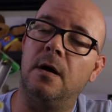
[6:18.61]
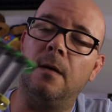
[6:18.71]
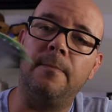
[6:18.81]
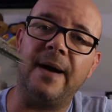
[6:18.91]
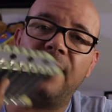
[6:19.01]

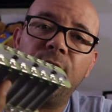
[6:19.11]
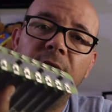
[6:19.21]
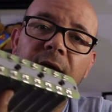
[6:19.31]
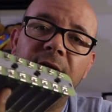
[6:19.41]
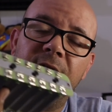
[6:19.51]
uh, battery
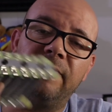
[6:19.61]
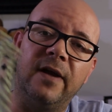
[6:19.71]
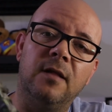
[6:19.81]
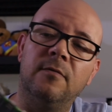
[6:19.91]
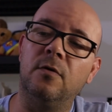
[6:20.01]
kits
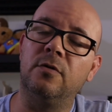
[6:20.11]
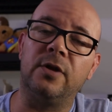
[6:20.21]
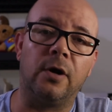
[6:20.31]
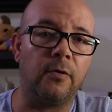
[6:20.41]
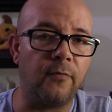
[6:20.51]
available.
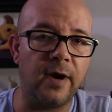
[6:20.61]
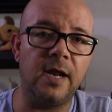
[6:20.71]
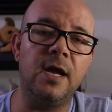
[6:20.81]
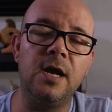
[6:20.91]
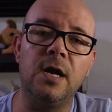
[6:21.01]
They're
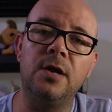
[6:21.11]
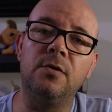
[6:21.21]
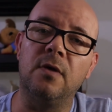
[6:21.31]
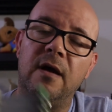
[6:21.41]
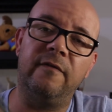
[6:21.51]
already here.
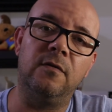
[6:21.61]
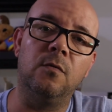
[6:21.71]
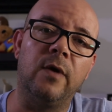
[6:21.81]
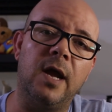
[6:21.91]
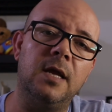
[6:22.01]
You don't have to
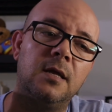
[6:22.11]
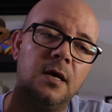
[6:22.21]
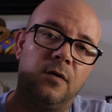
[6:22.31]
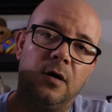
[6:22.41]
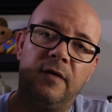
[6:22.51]
wait.
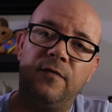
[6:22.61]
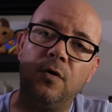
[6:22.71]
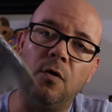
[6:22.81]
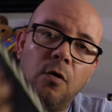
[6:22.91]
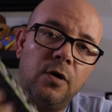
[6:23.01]
So if
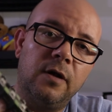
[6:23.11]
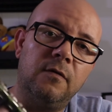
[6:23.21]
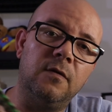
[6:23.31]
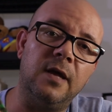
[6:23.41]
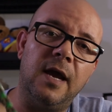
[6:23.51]
you order
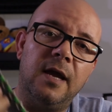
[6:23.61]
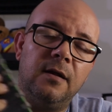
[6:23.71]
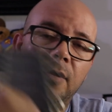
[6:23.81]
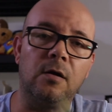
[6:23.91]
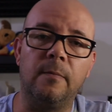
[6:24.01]
today,
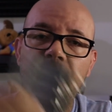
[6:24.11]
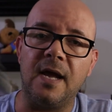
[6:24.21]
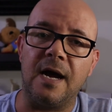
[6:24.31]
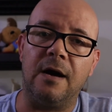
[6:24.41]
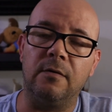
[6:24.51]
they're going to
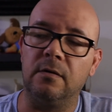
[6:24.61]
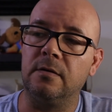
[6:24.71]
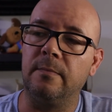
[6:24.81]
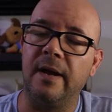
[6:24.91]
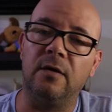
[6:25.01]
be out on
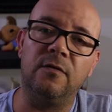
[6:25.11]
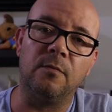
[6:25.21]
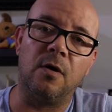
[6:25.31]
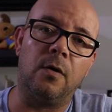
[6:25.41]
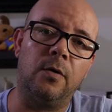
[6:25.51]
the mail
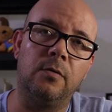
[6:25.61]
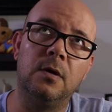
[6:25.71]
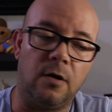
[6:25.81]
tomorrow.